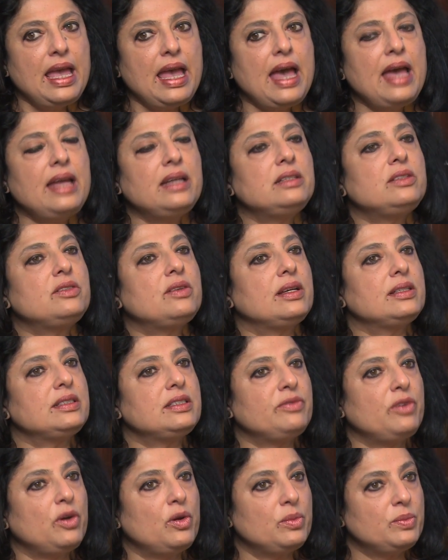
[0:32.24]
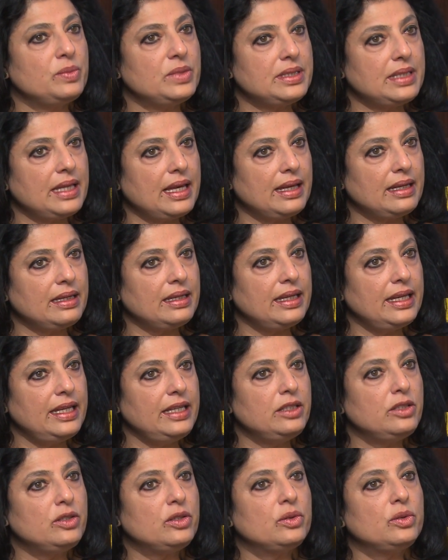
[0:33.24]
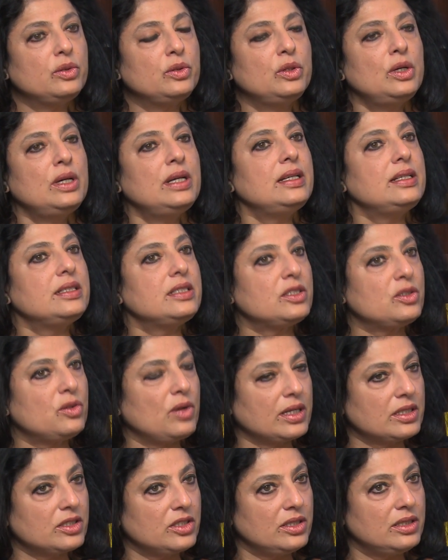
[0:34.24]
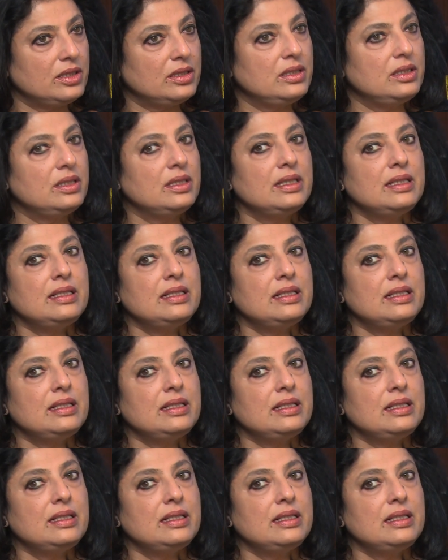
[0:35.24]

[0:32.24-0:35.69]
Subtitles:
and transforms that into structured,